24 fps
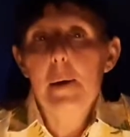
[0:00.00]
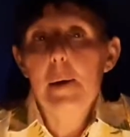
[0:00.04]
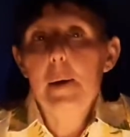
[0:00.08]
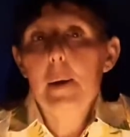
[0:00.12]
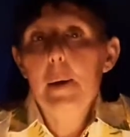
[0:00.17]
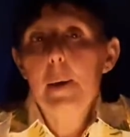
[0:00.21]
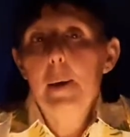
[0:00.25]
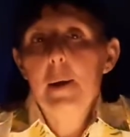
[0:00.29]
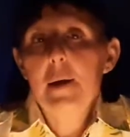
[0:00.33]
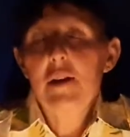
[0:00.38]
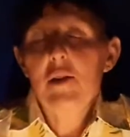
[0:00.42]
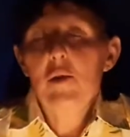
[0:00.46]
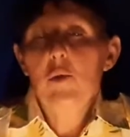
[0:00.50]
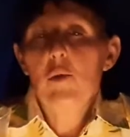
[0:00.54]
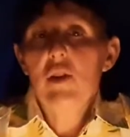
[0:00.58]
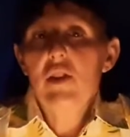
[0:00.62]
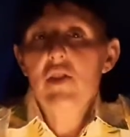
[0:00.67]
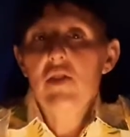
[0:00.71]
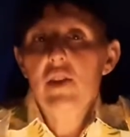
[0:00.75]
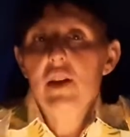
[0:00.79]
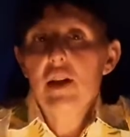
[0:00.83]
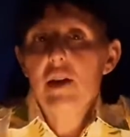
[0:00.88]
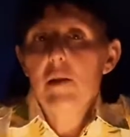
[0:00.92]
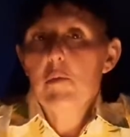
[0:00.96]
And we
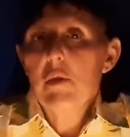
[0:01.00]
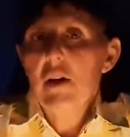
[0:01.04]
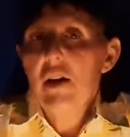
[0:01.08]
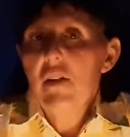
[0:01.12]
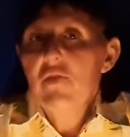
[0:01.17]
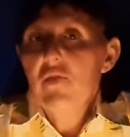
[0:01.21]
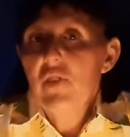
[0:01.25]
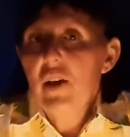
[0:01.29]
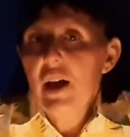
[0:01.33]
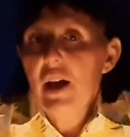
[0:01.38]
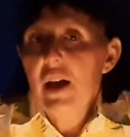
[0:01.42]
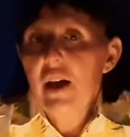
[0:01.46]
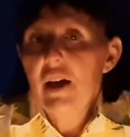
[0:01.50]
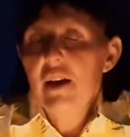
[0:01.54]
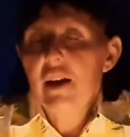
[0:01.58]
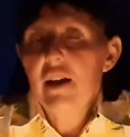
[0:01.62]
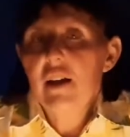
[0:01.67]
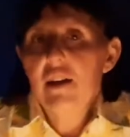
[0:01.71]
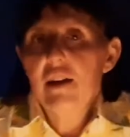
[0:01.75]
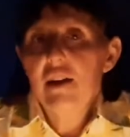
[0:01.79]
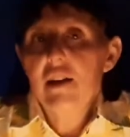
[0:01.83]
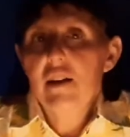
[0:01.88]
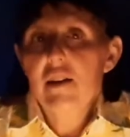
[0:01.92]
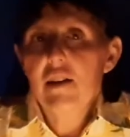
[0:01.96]
think about that
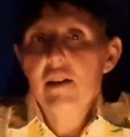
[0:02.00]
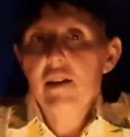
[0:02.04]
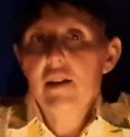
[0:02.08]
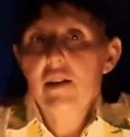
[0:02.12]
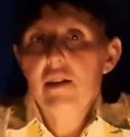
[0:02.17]
and